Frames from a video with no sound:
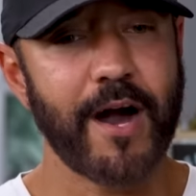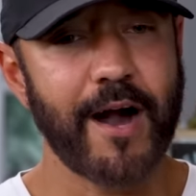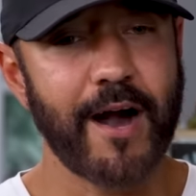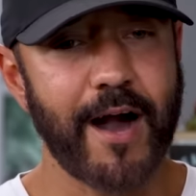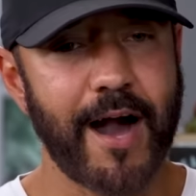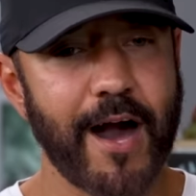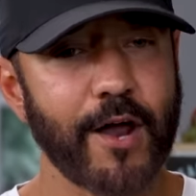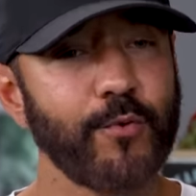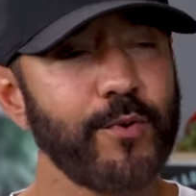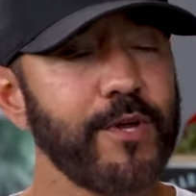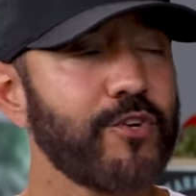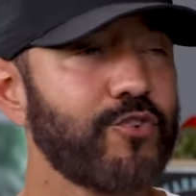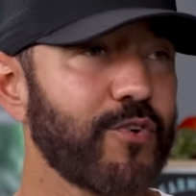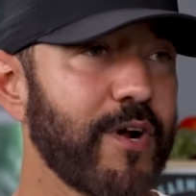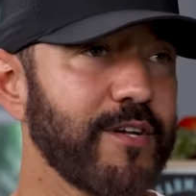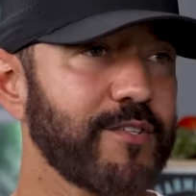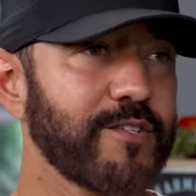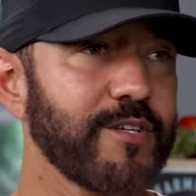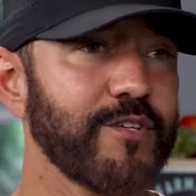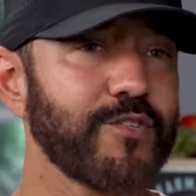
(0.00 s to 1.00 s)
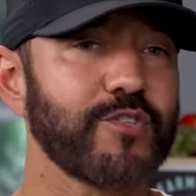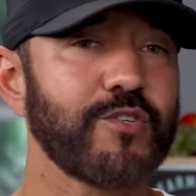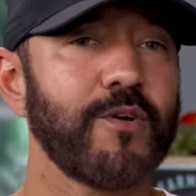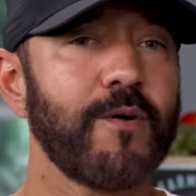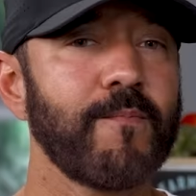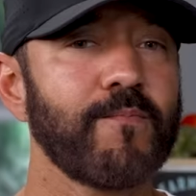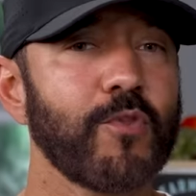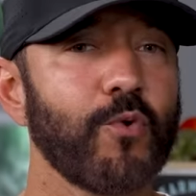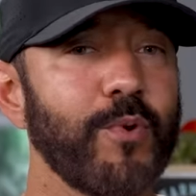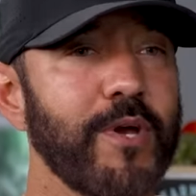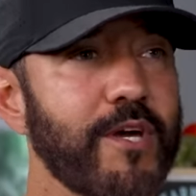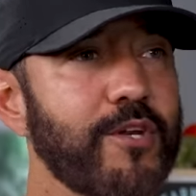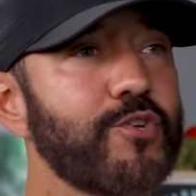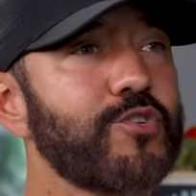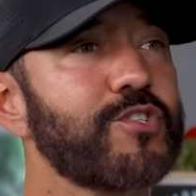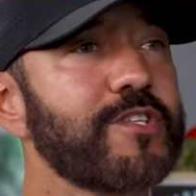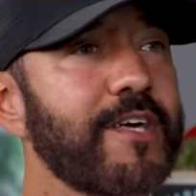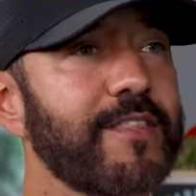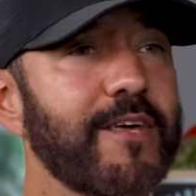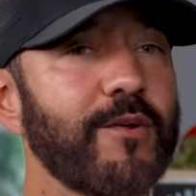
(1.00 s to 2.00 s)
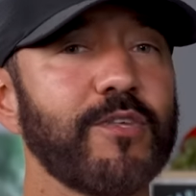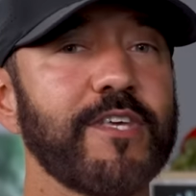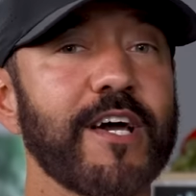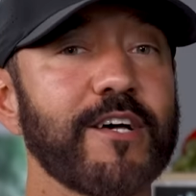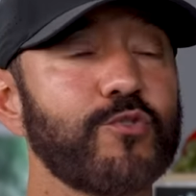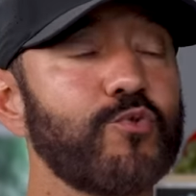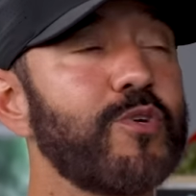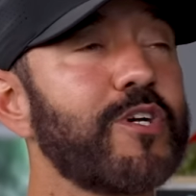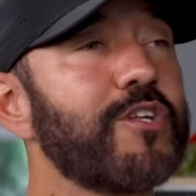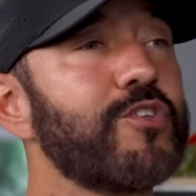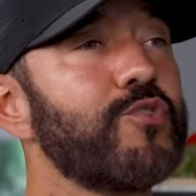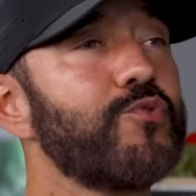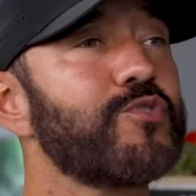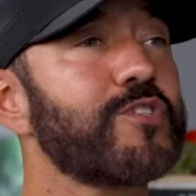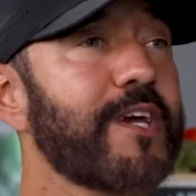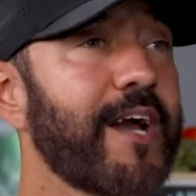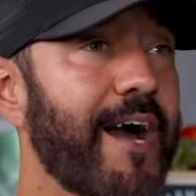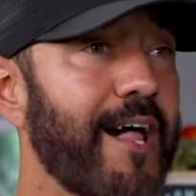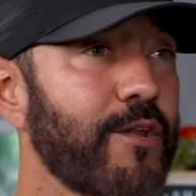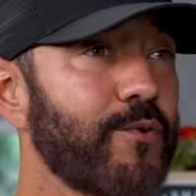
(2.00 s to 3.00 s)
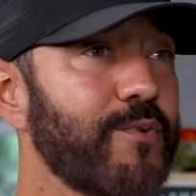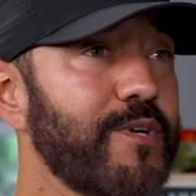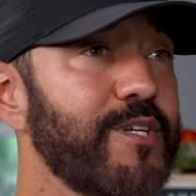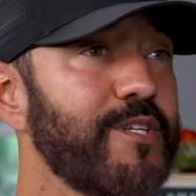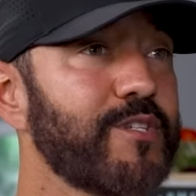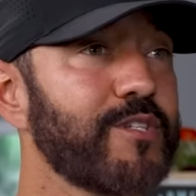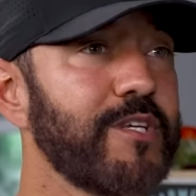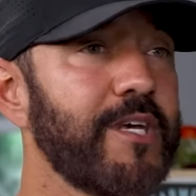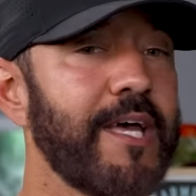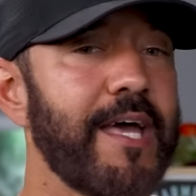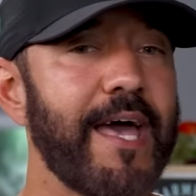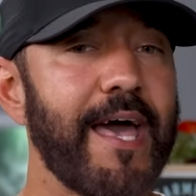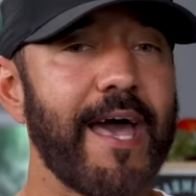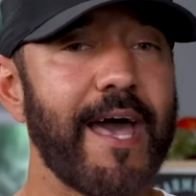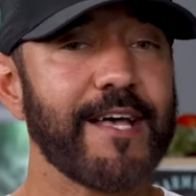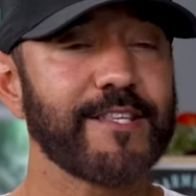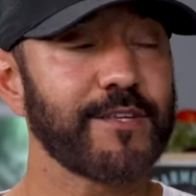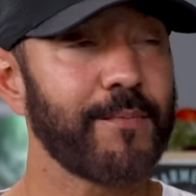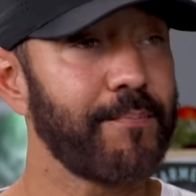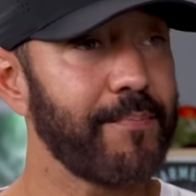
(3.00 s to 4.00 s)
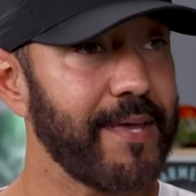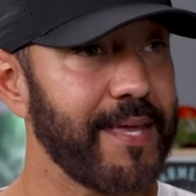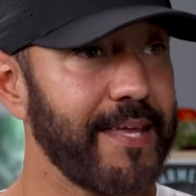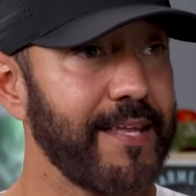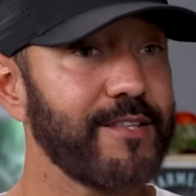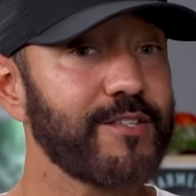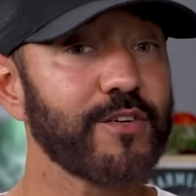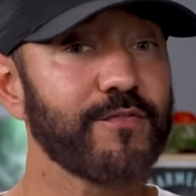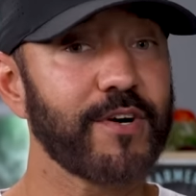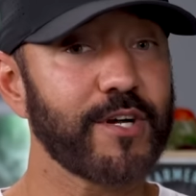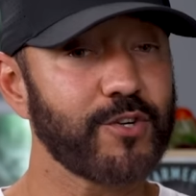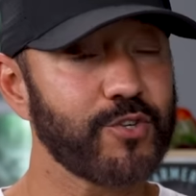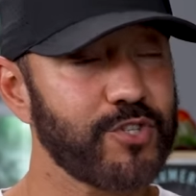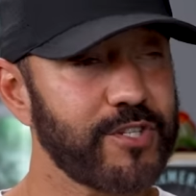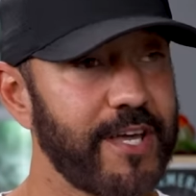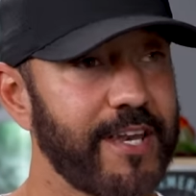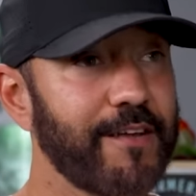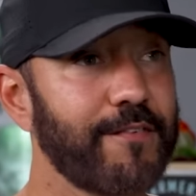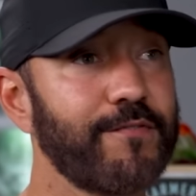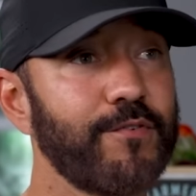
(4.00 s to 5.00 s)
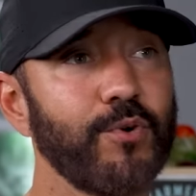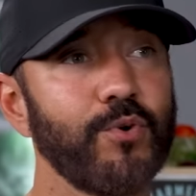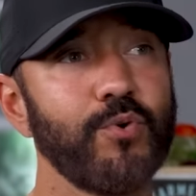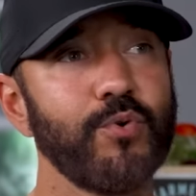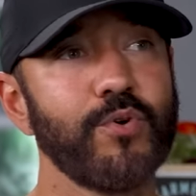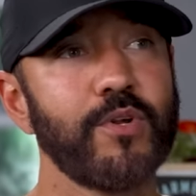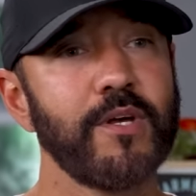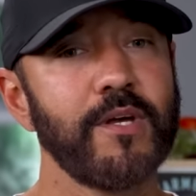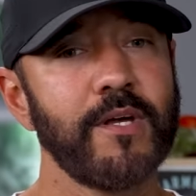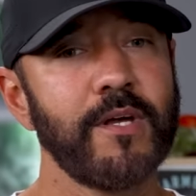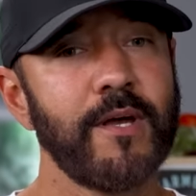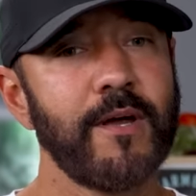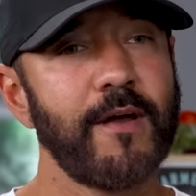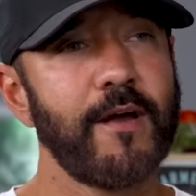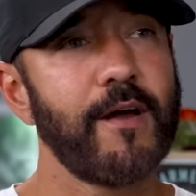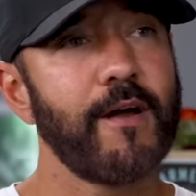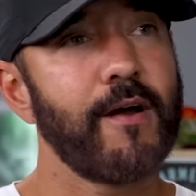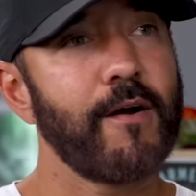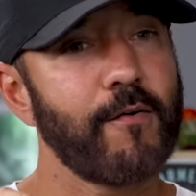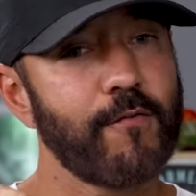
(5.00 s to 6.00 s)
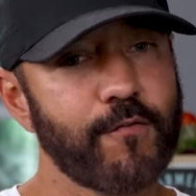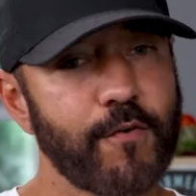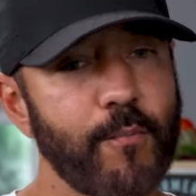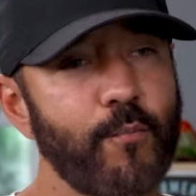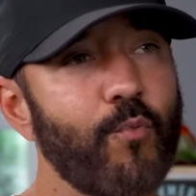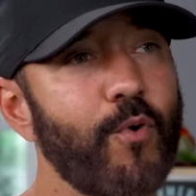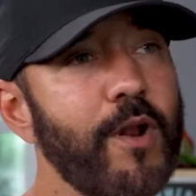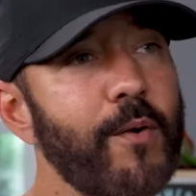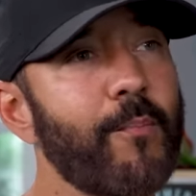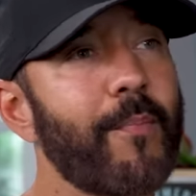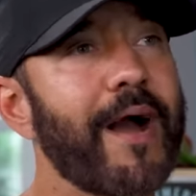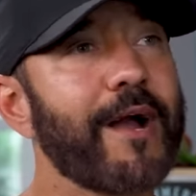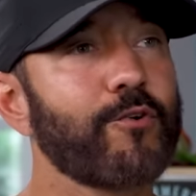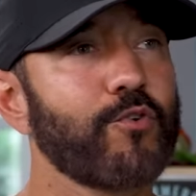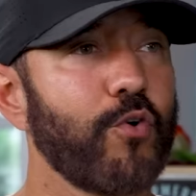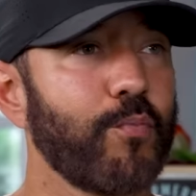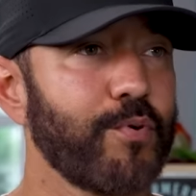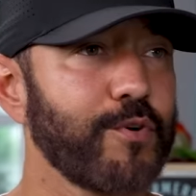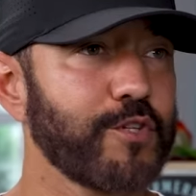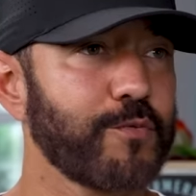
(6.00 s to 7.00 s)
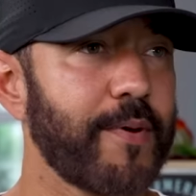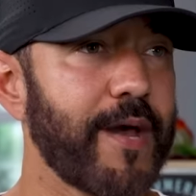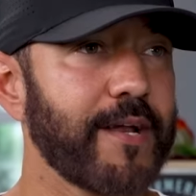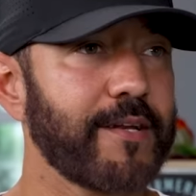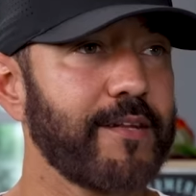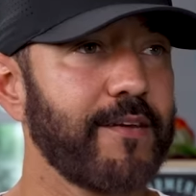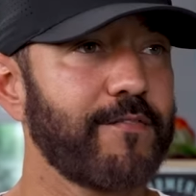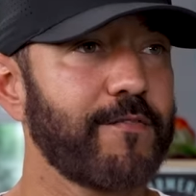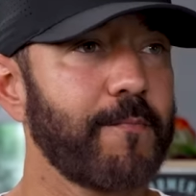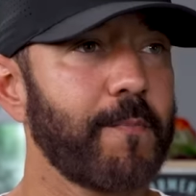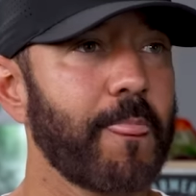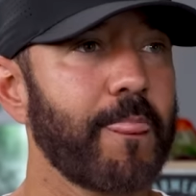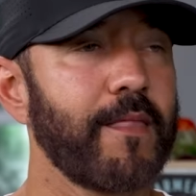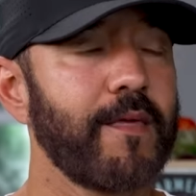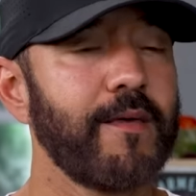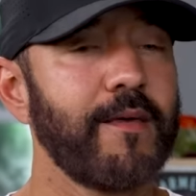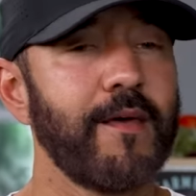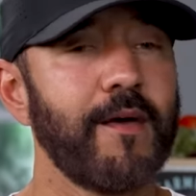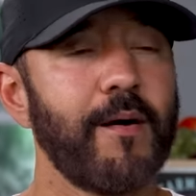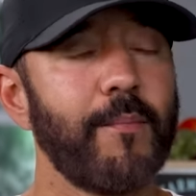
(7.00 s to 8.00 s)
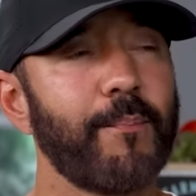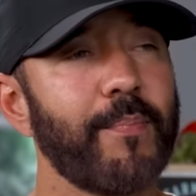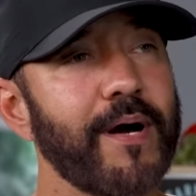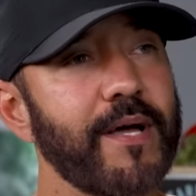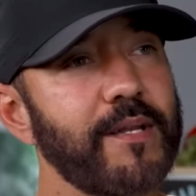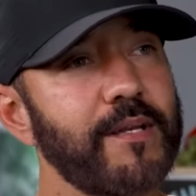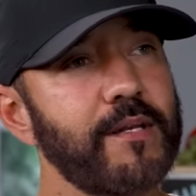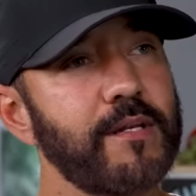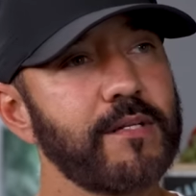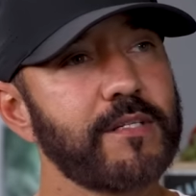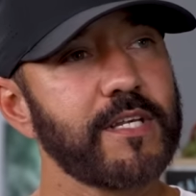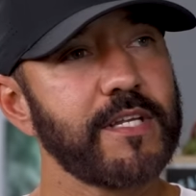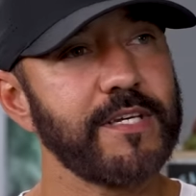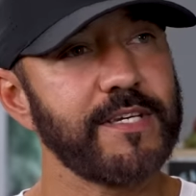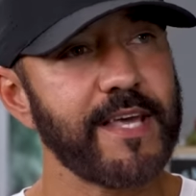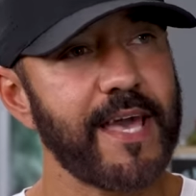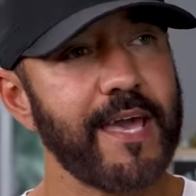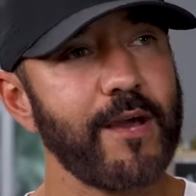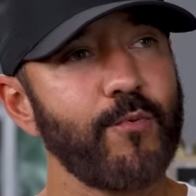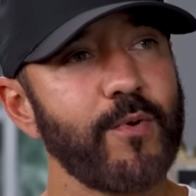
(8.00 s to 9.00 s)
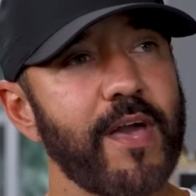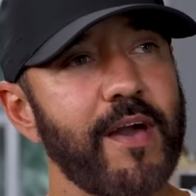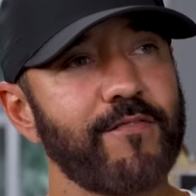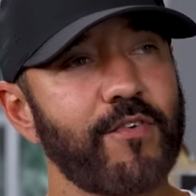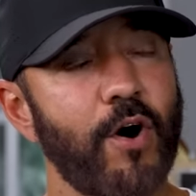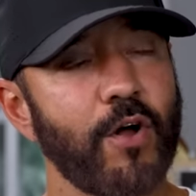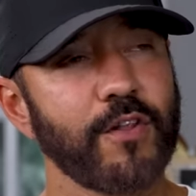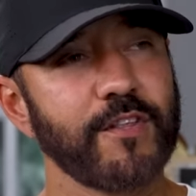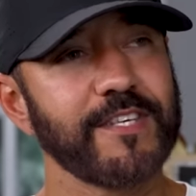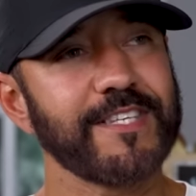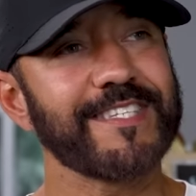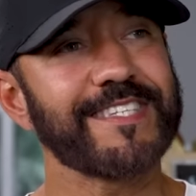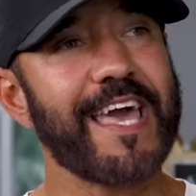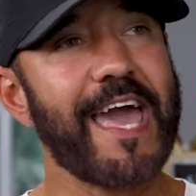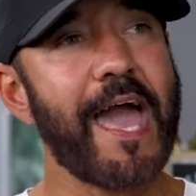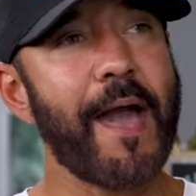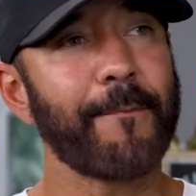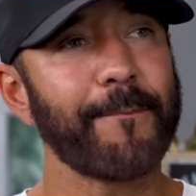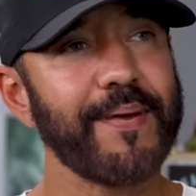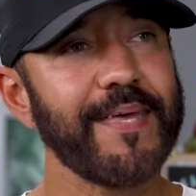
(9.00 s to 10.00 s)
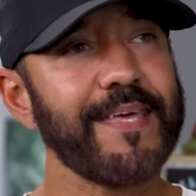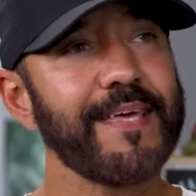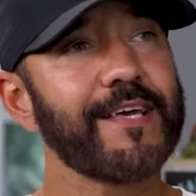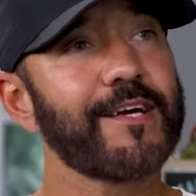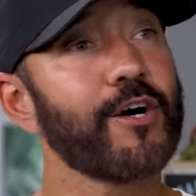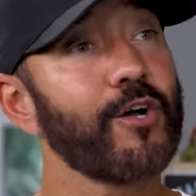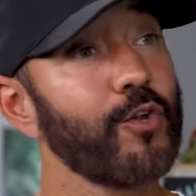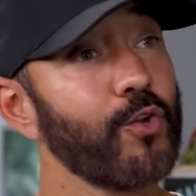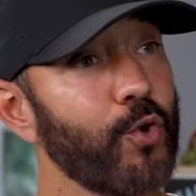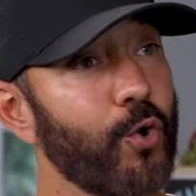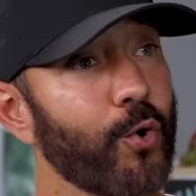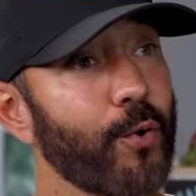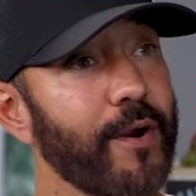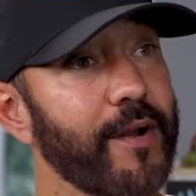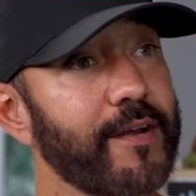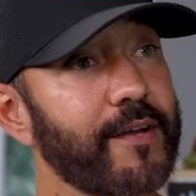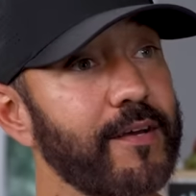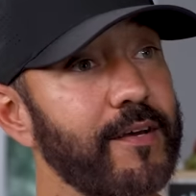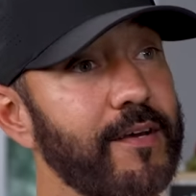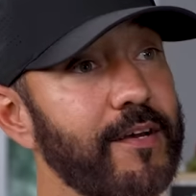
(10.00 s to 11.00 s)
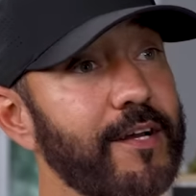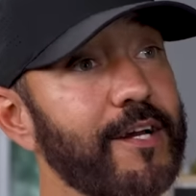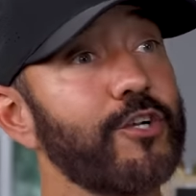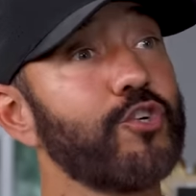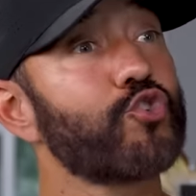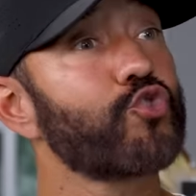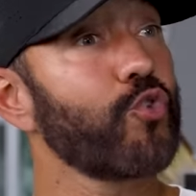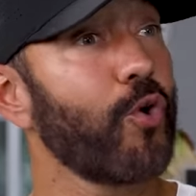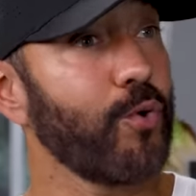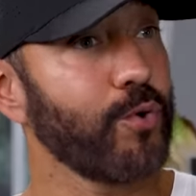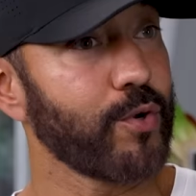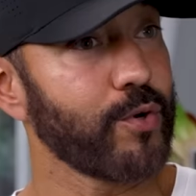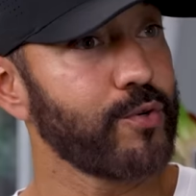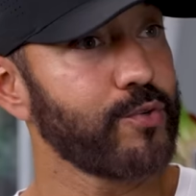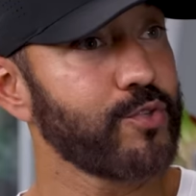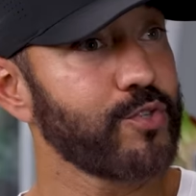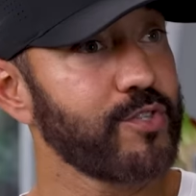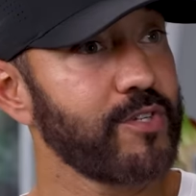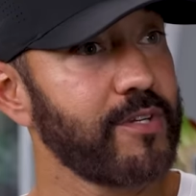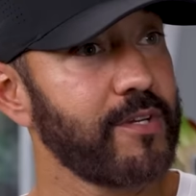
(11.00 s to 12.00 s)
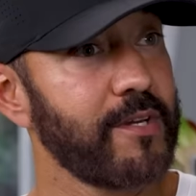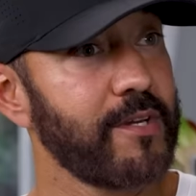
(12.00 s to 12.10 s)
how do we address this? We understand that yes, we can use calories as a means of understanding food from one micro perspective. But today we have all of these epicaloric controllers